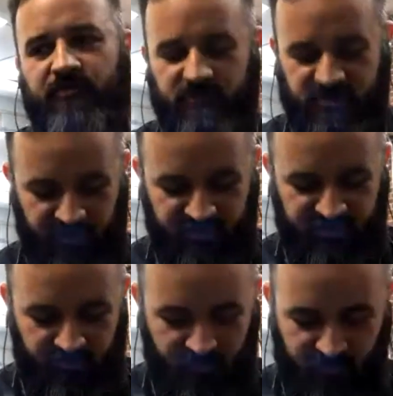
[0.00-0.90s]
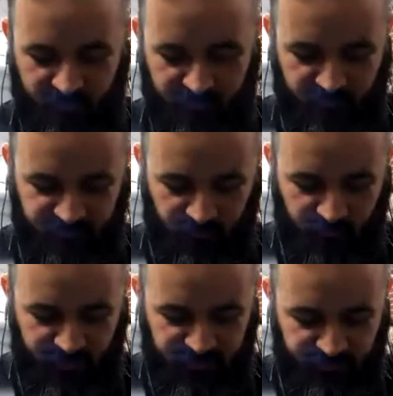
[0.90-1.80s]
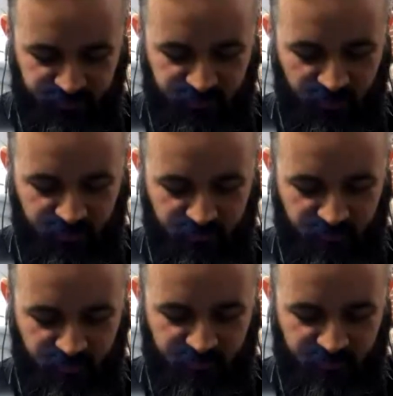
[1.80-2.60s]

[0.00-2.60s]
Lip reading: money with someone that's already done it a million times.